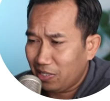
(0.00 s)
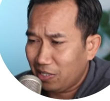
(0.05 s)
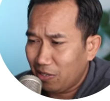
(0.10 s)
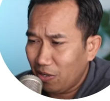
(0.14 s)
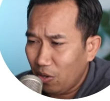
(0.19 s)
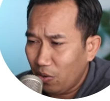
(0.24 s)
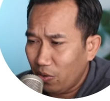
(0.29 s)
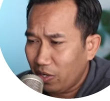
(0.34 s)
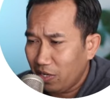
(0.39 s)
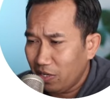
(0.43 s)

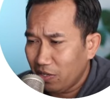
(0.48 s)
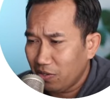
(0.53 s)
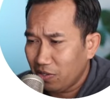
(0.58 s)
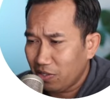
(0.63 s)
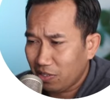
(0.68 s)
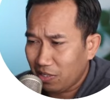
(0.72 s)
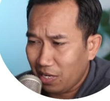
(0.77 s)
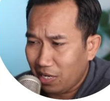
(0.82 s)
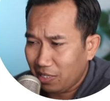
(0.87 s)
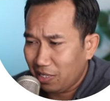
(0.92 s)
So here's
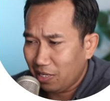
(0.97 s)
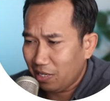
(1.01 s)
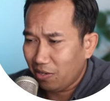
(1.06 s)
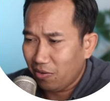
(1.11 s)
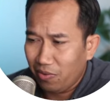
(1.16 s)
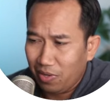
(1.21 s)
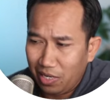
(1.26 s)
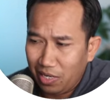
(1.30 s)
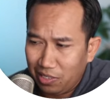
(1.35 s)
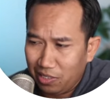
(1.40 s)
content
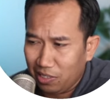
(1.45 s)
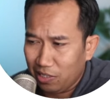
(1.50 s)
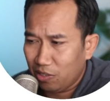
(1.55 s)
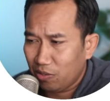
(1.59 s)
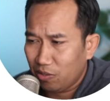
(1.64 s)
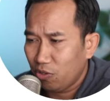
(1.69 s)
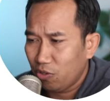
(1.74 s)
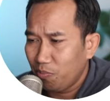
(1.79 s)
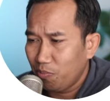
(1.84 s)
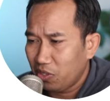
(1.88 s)
creation.
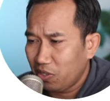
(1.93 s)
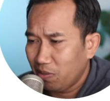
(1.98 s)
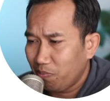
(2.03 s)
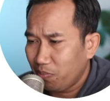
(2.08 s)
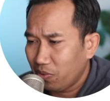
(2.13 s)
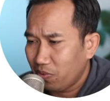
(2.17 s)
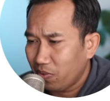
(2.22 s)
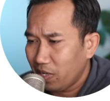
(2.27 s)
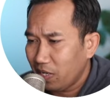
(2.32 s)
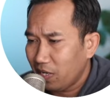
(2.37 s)
Super
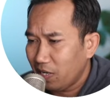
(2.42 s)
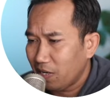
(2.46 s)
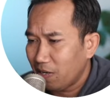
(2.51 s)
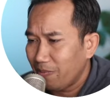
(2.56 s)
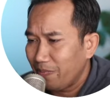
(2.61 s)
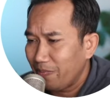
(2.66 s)
simple right here.